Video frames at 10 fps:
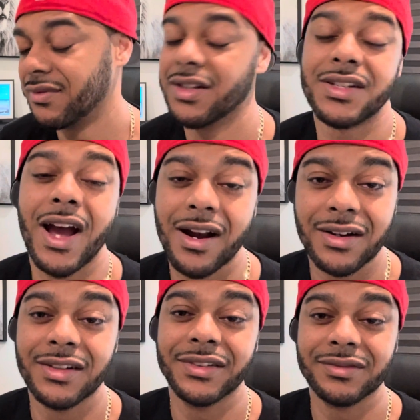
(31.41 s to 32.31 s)
They're tired
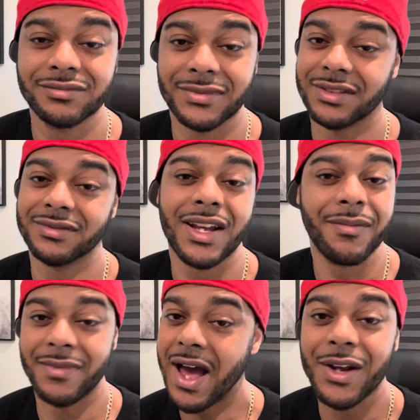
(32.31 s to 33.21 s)
of it. Like,
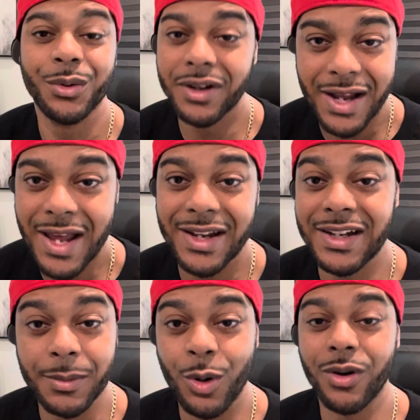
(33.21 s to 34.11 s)
I'm not doing that
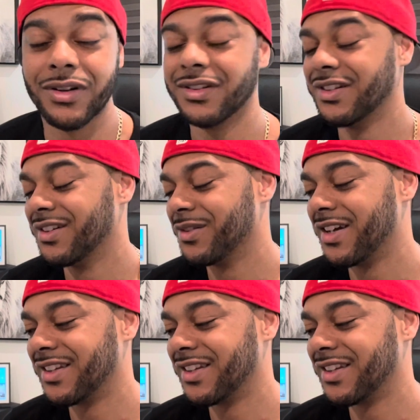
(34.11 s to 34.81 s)
anymore, right?